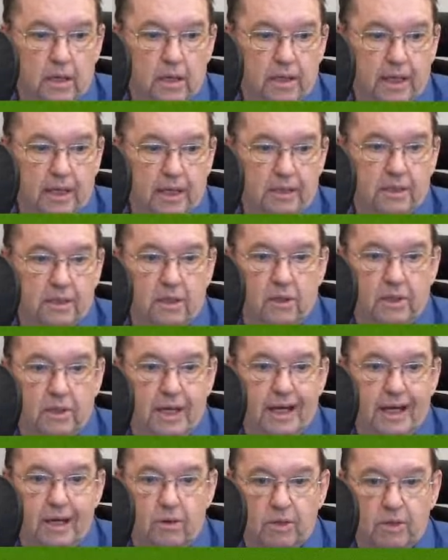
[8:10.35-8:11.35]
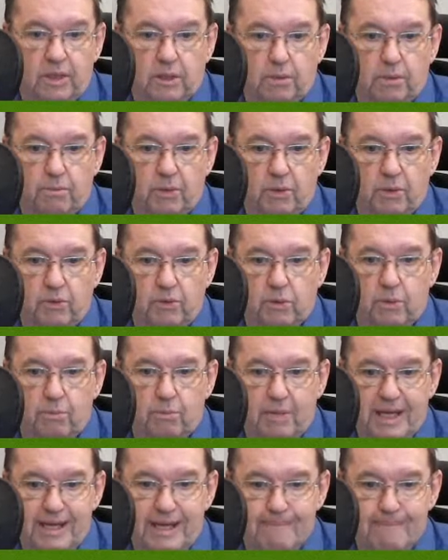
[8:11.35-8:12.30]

That's not how it's supposed to be.